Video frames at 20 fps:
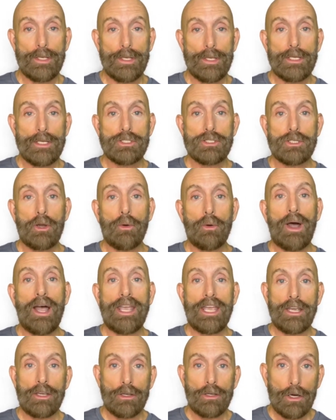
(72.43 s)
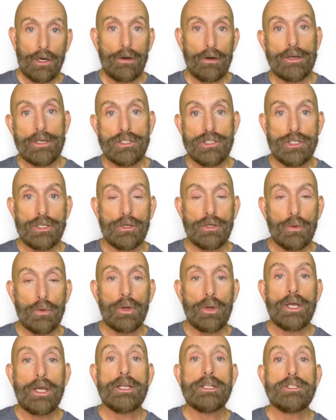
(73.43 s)
So I encourage you
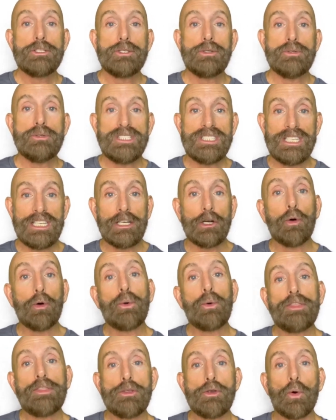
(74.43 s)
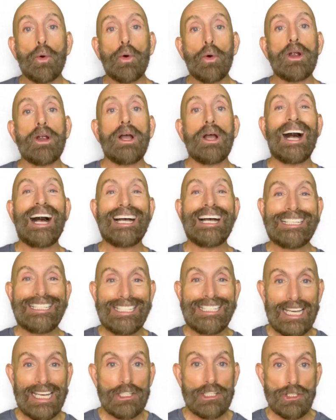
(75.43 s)
to deal with your
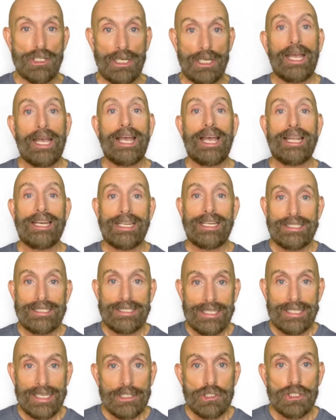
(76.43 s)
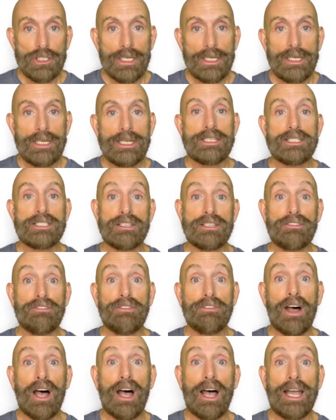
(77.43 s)
addiction. An addiction is
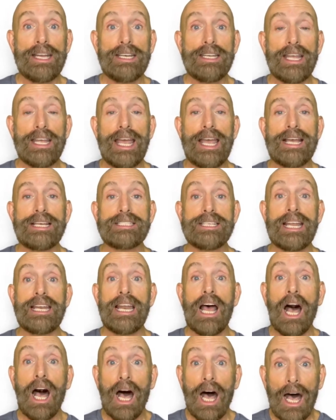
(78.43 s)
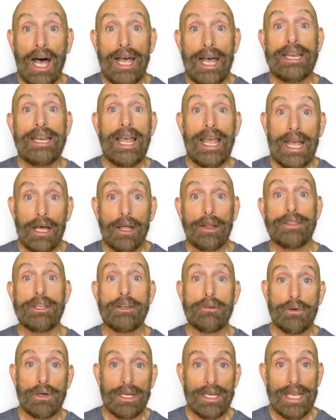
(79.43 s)
defined as an unhealthy
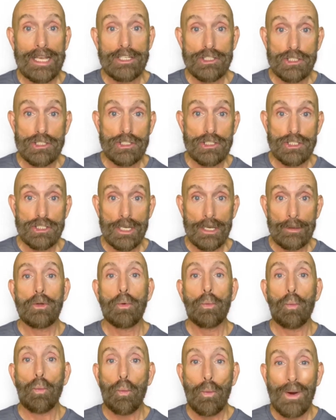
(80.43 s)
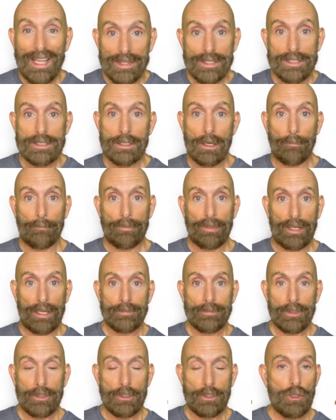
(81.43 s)
relationship with something.
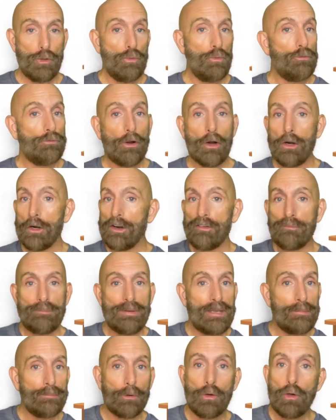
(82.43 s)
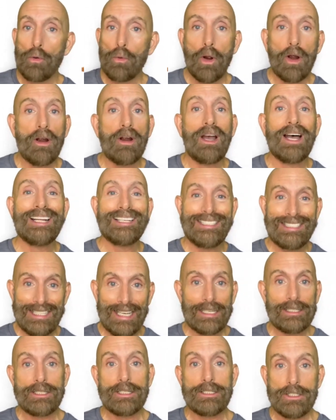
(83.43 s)
You've heard of people who are
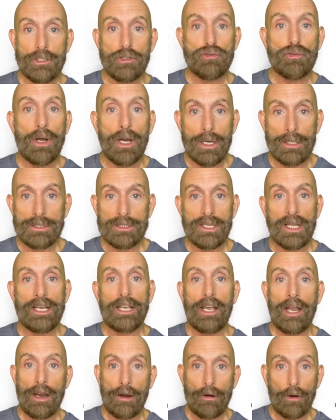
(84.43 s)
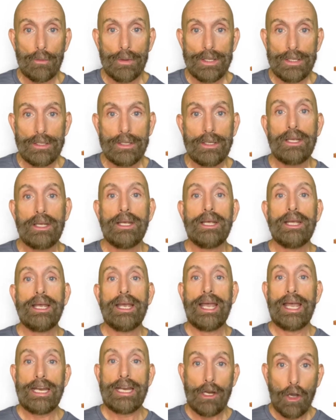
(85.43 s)
addicted to drugs like heroin
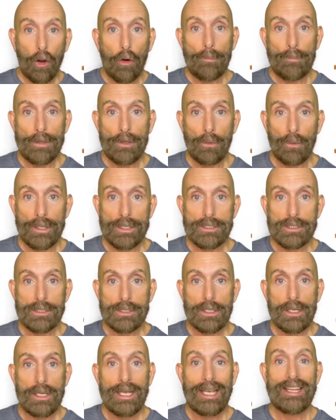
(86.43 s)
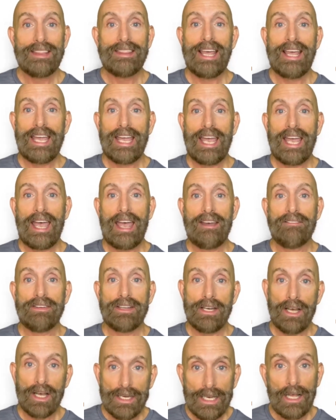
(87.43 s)
and opioids. They have an
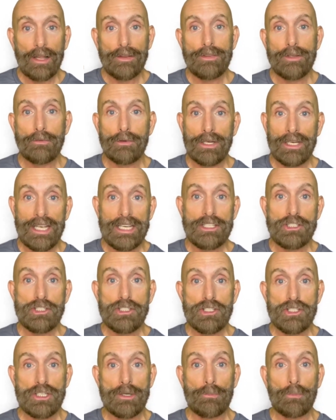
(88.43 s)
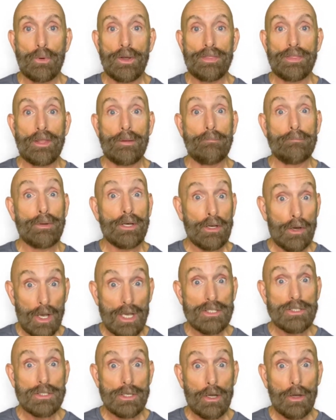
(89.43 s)
unhealthy relationship with them, but
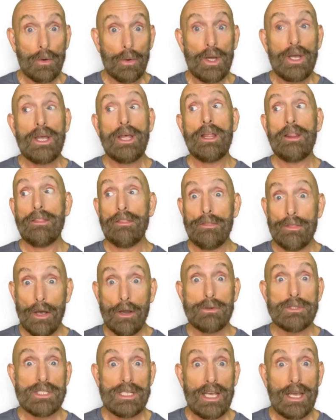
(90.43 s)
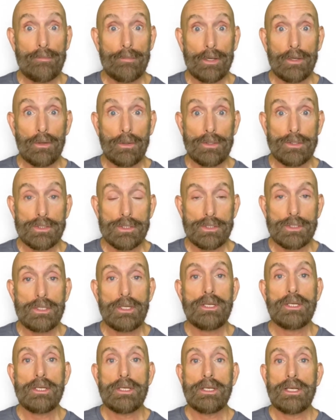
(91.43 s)
also those chemicals
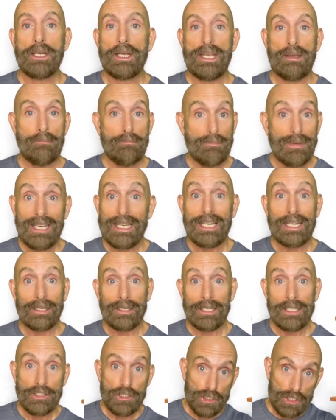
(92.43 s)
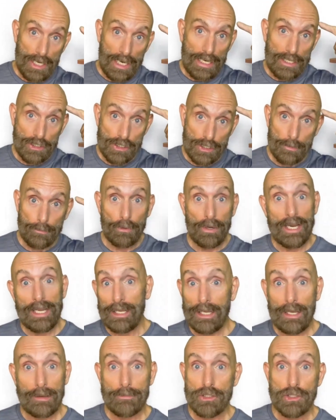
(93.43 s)
immediately change the brain
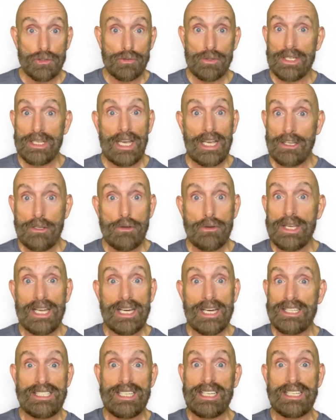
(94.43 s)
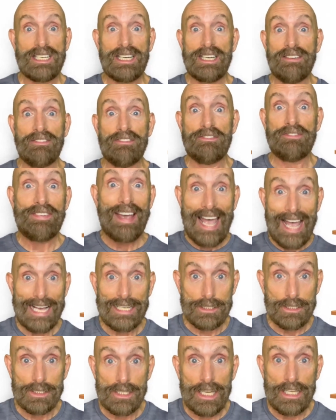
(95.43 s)
chemistry and you get addicted
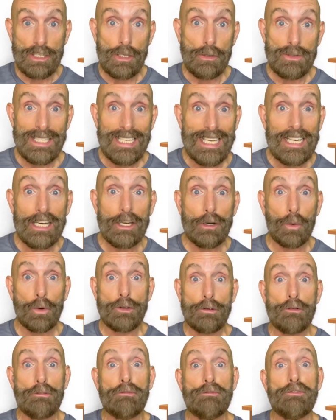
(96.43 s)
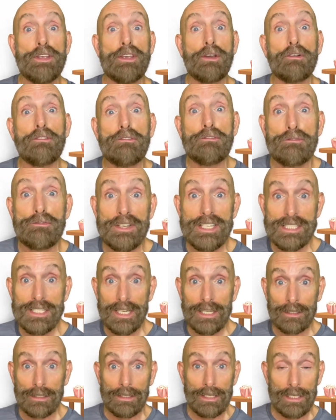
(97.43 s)
fast and you need it, or you feel
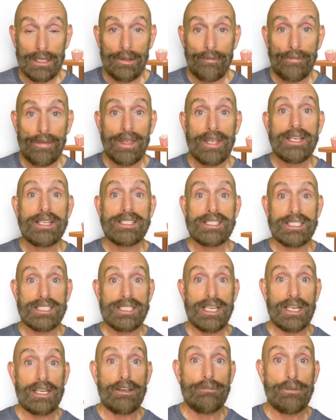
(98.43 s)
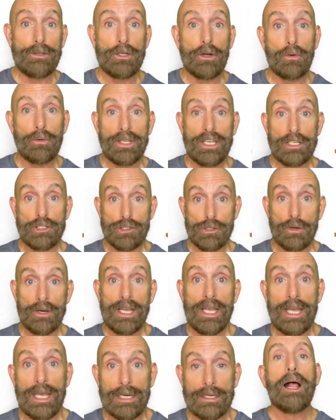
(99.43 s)
physically sick if you don't get your
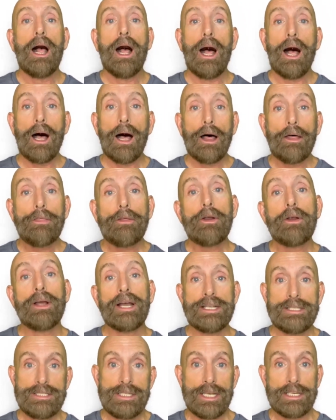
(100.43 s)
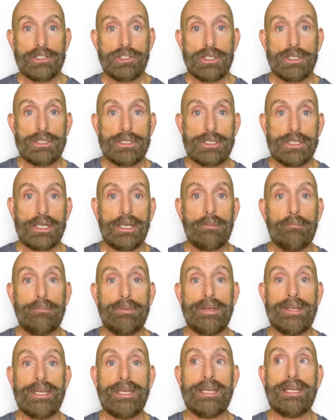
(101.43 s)
hit. Other addictions can
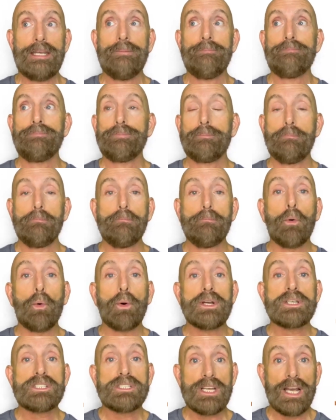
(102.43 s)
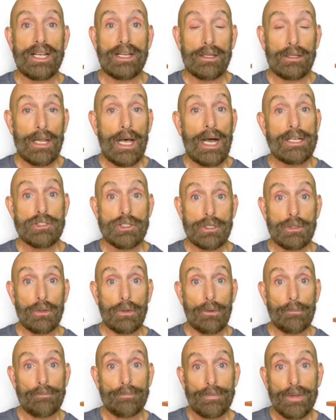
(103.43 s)
be more psychological.
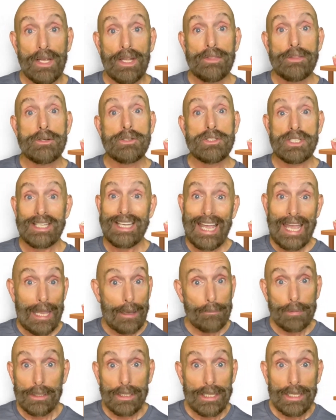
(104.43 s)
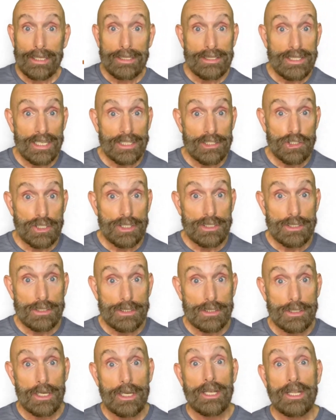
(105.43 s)
There's gambling
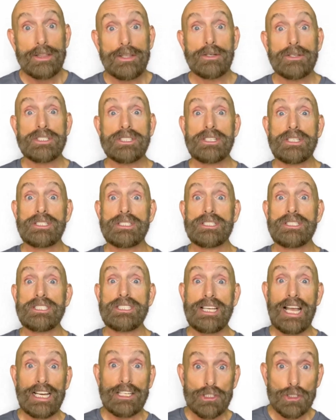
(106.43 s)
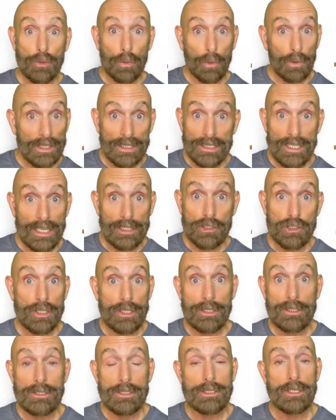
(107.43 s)
addictions, there's sexual
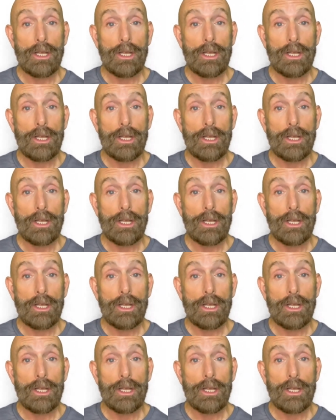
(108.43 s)
addictions.